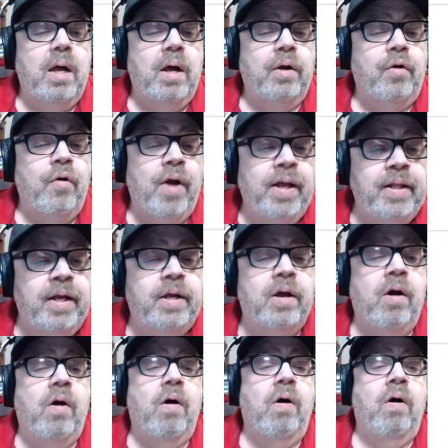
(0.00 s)
graded
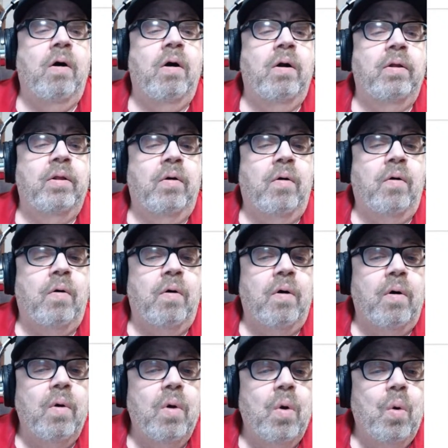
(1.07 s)
card or
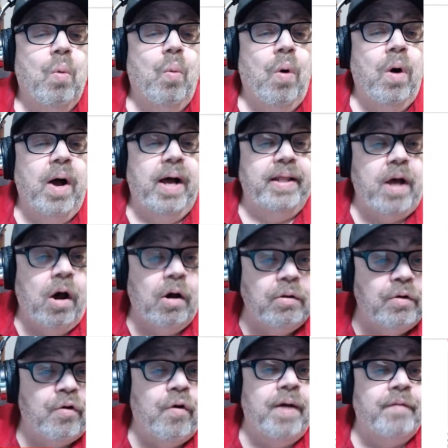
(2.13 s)
an
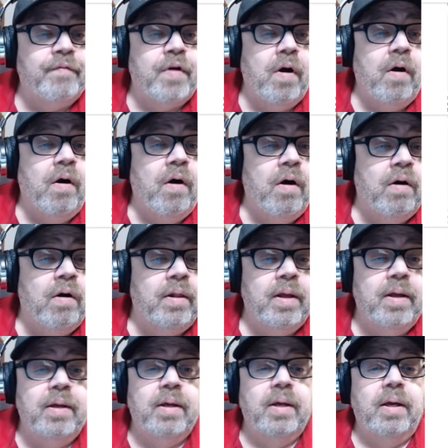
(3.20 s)
autograph card.
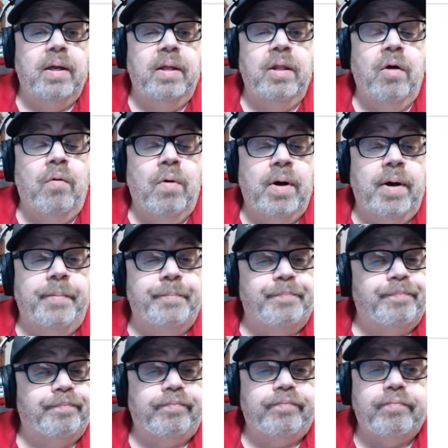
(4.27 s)
A
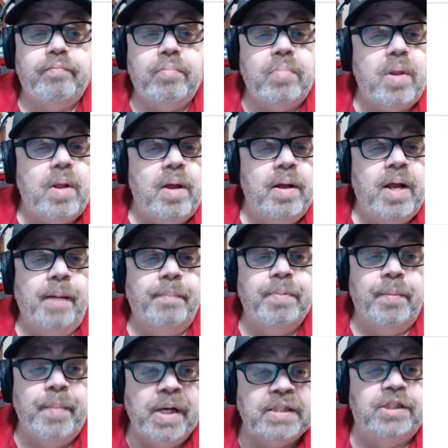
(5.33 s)
couple
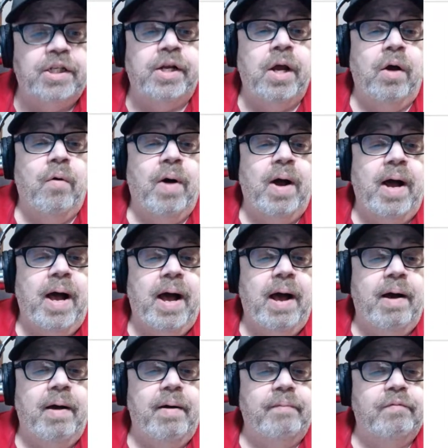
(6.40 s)
of months ago,
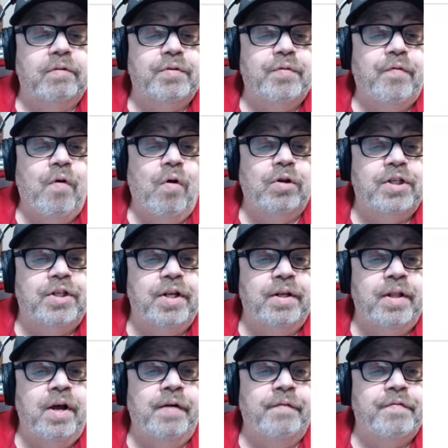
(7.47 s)
I was fortunate
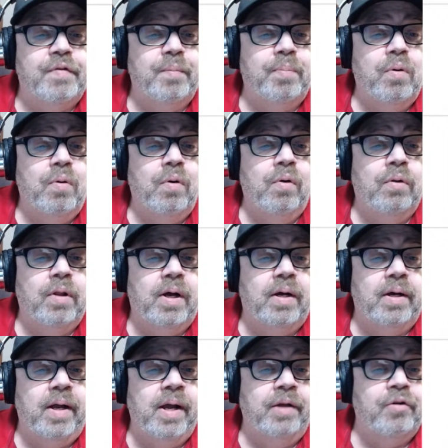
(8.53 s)
enough to pull
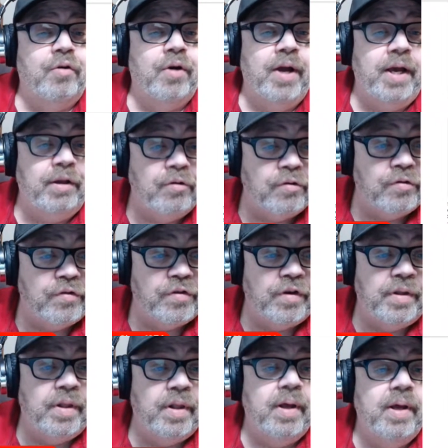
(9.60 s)
Gunnar
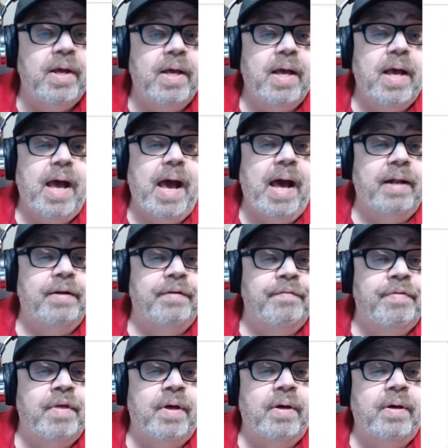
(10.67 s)
Henderson out
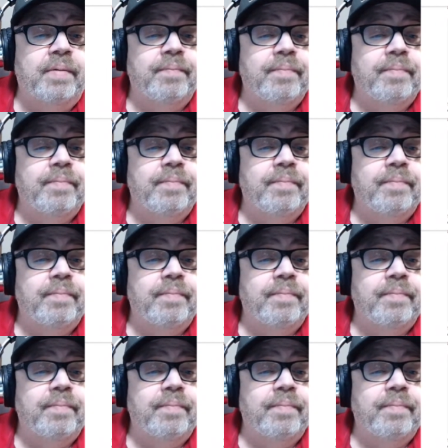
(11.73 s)
of the